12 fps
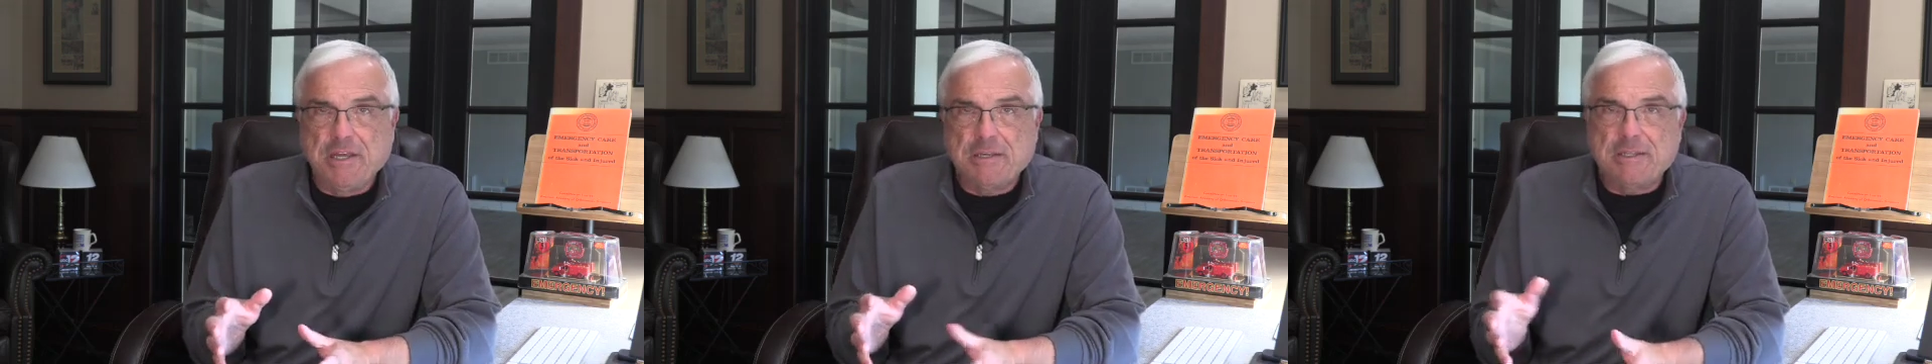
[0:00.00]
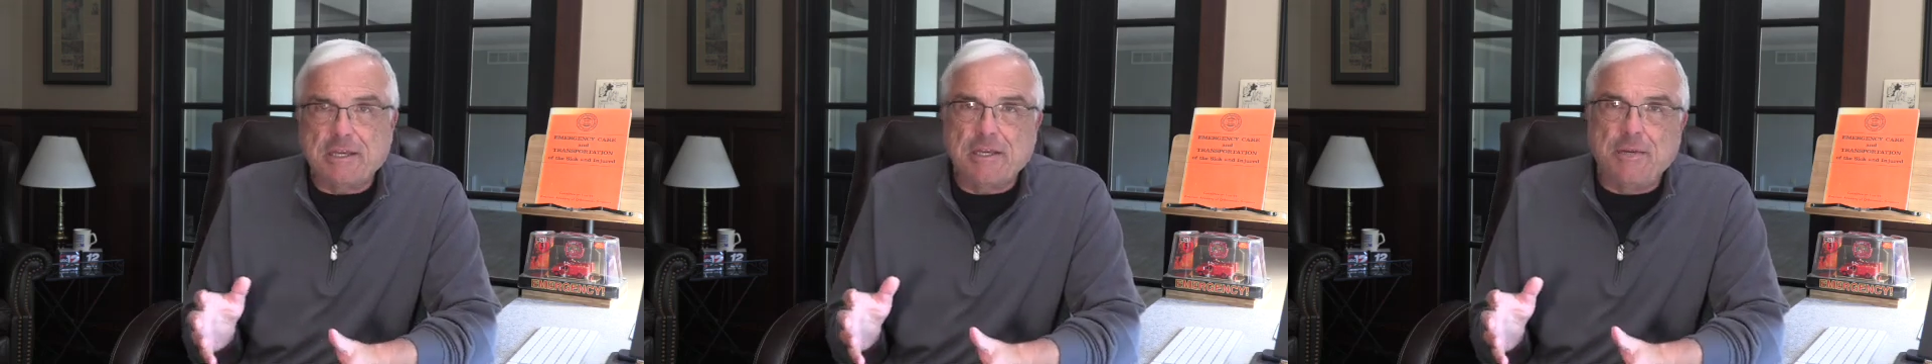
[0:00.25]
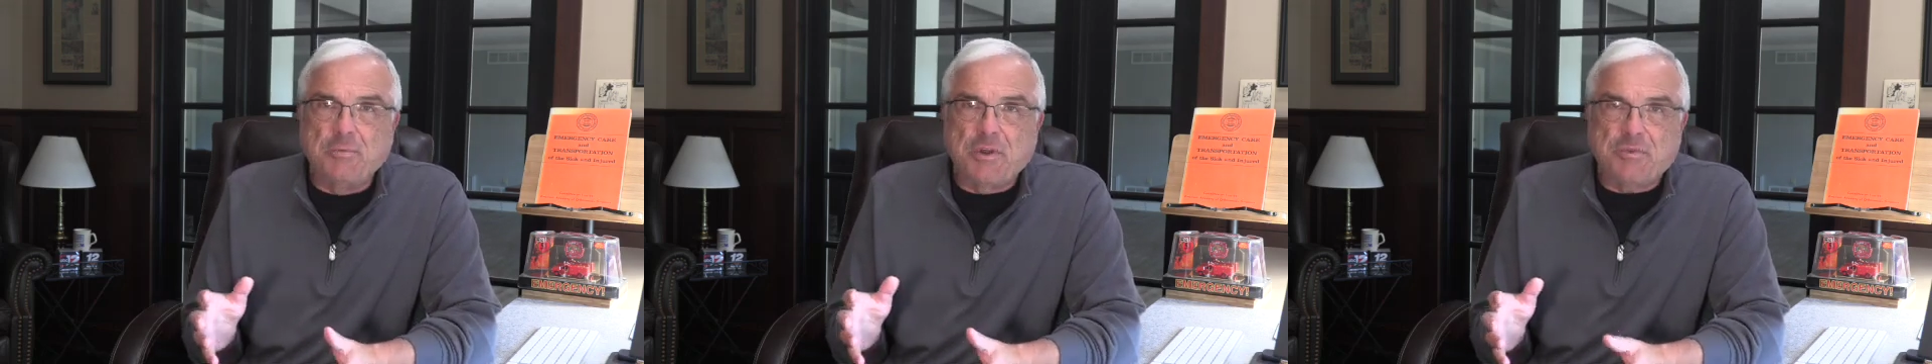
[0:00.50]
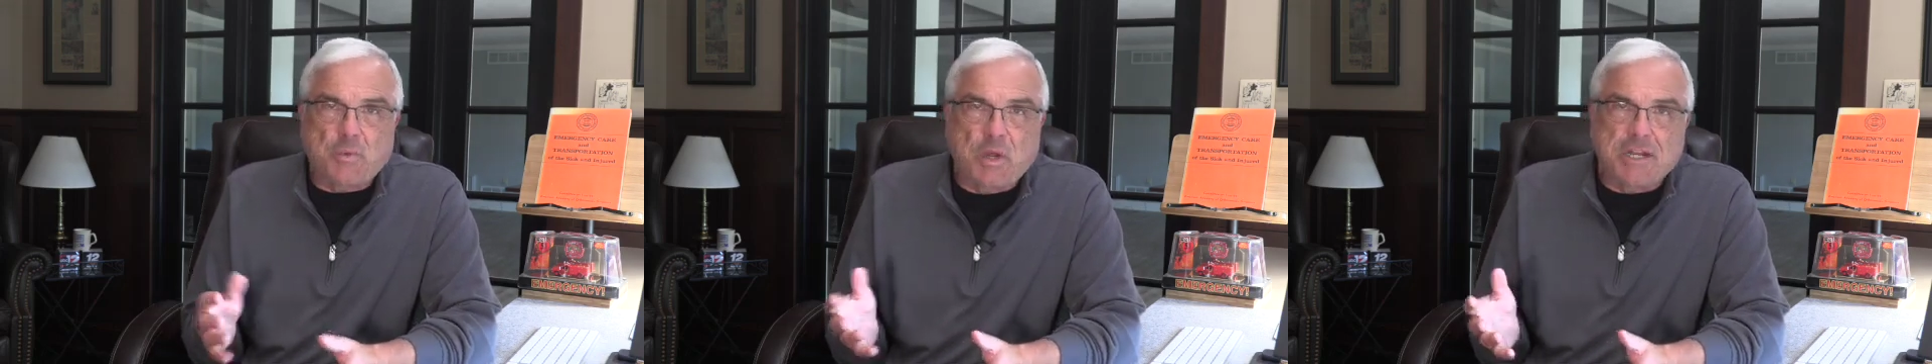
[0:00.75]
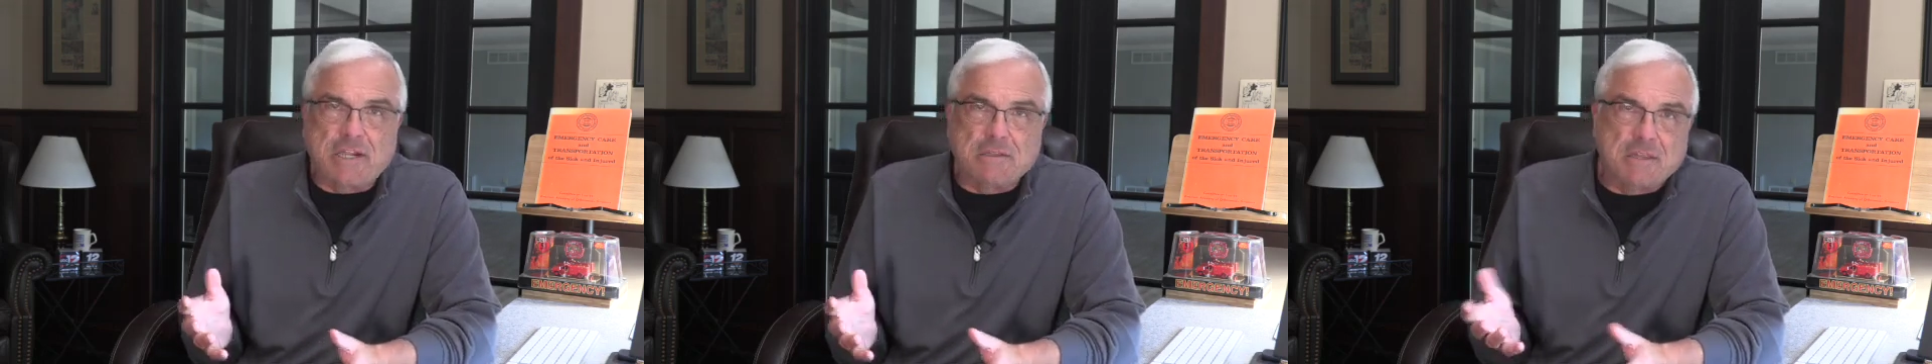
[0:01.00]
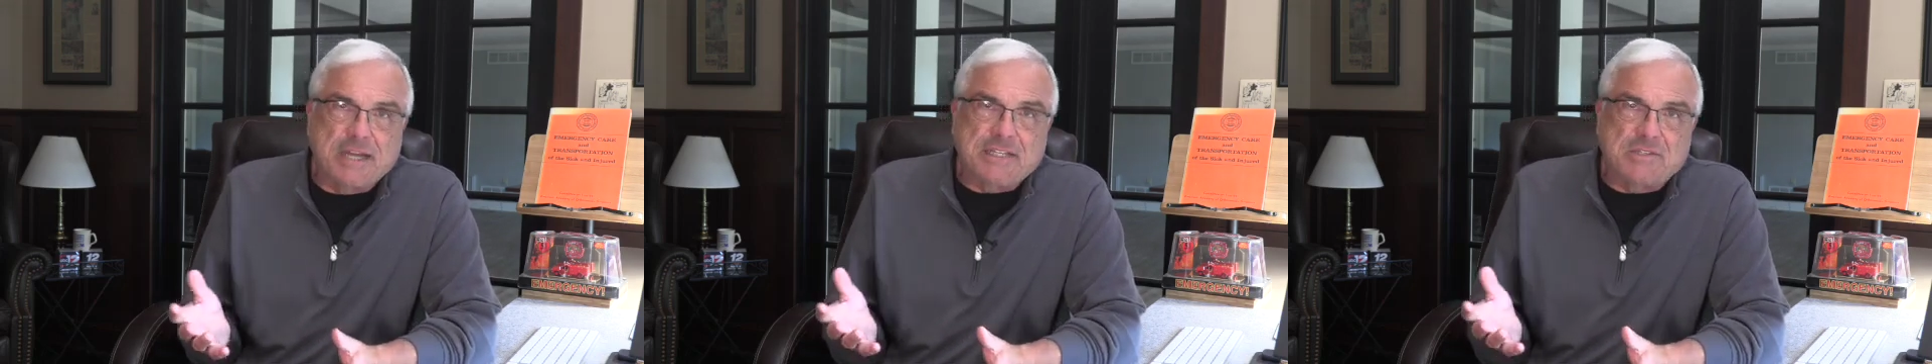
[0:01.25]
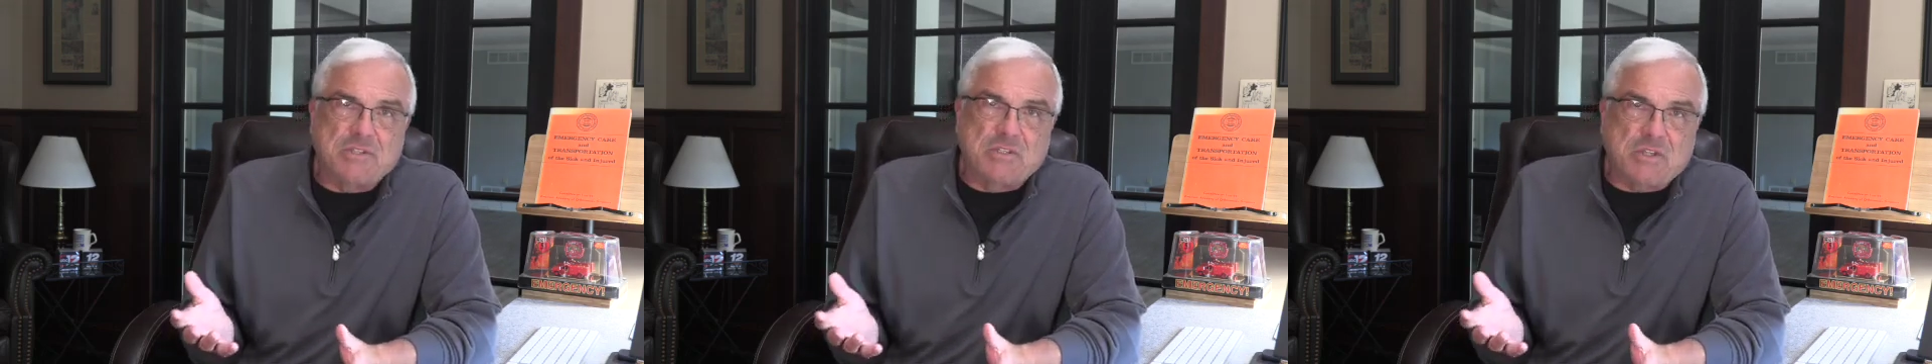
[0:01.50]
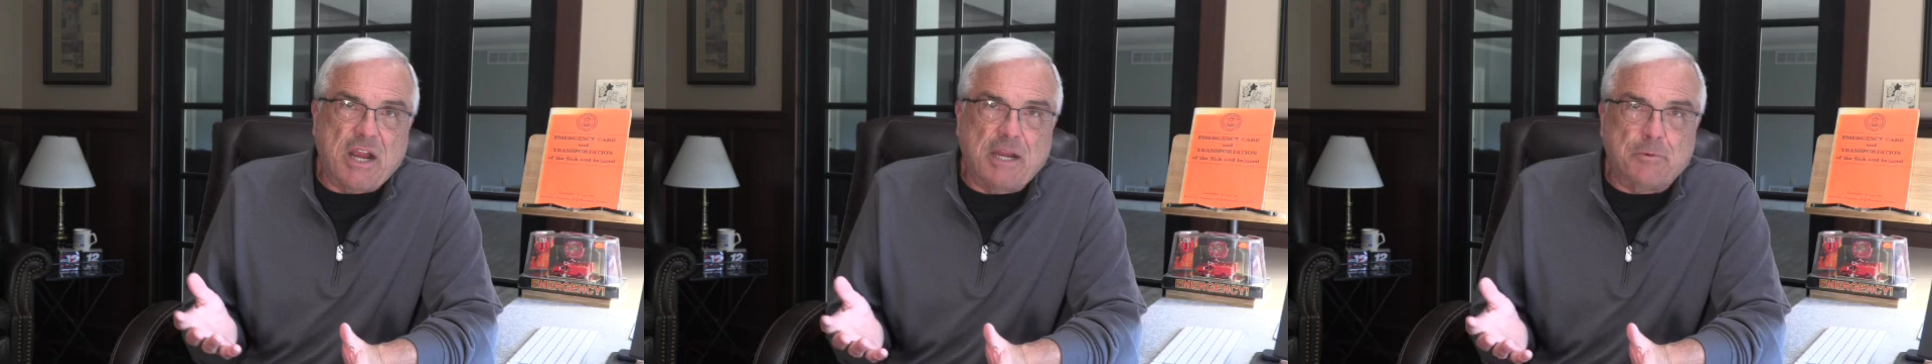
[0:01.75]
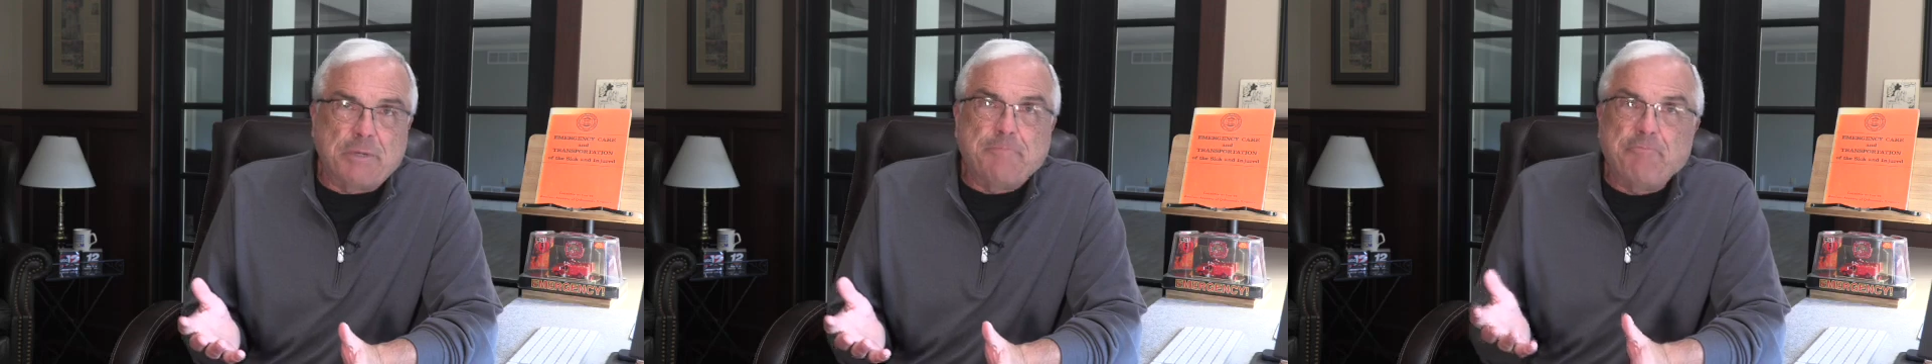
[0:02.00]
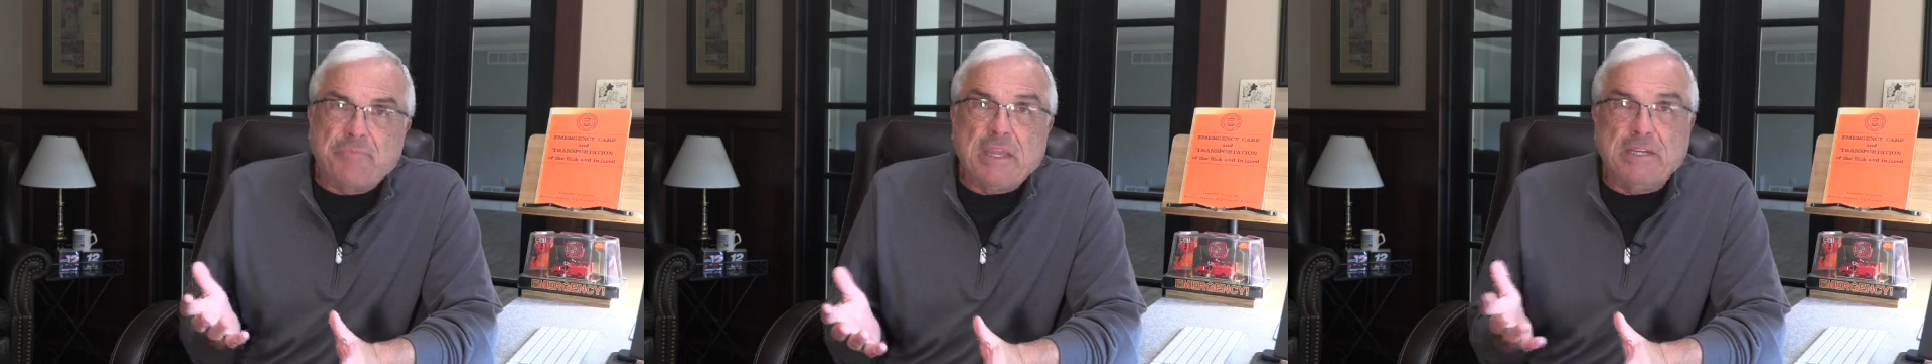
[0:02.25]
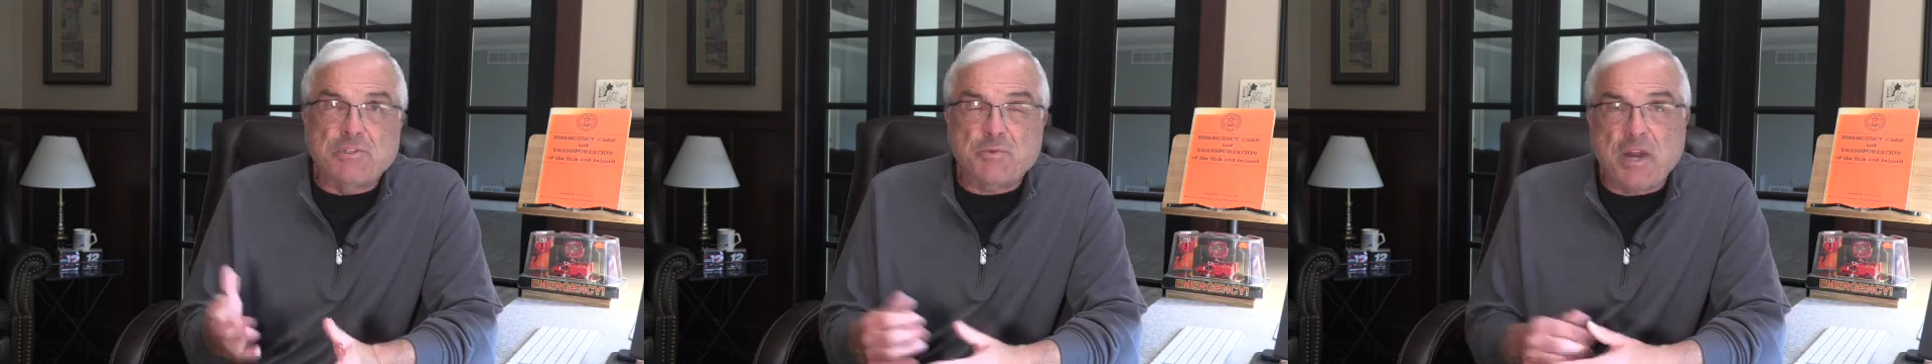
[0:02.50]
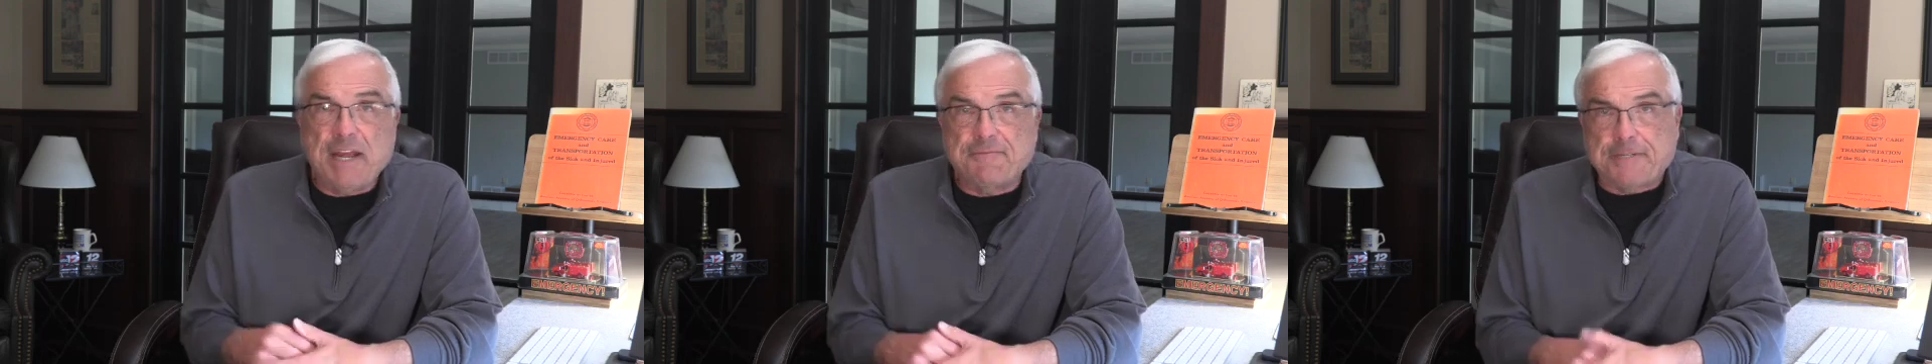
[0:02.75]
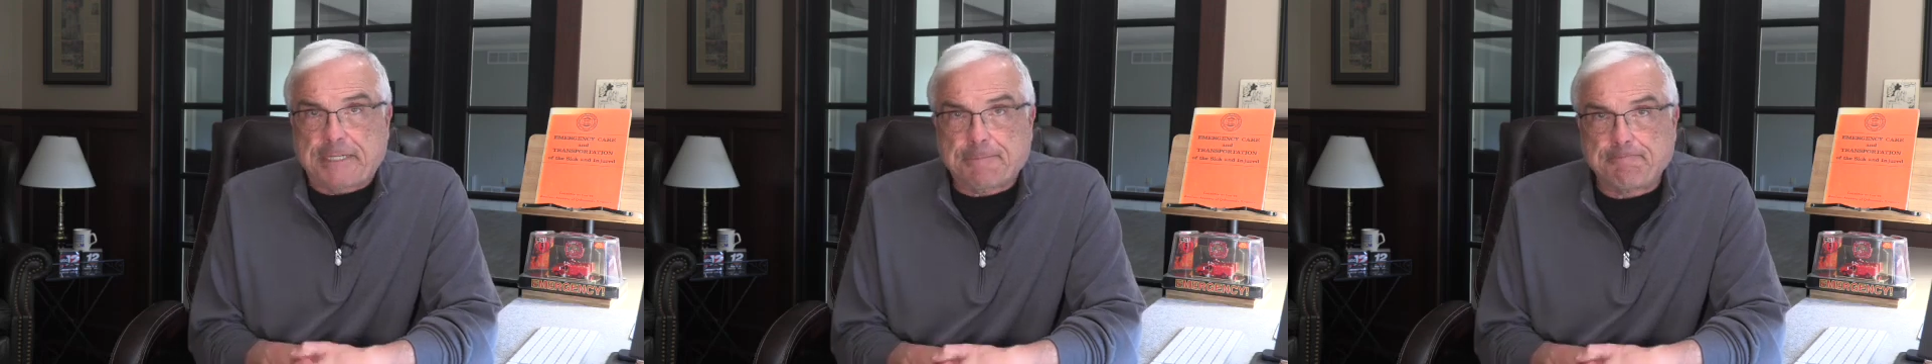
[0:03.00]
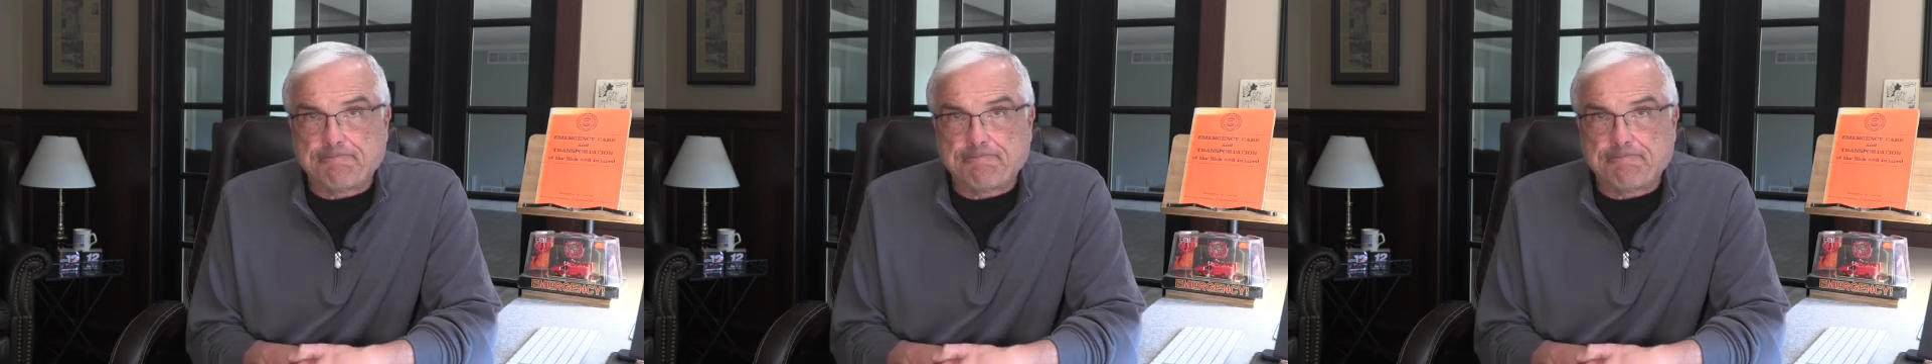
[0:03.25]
that come with running lights and siren in traffic.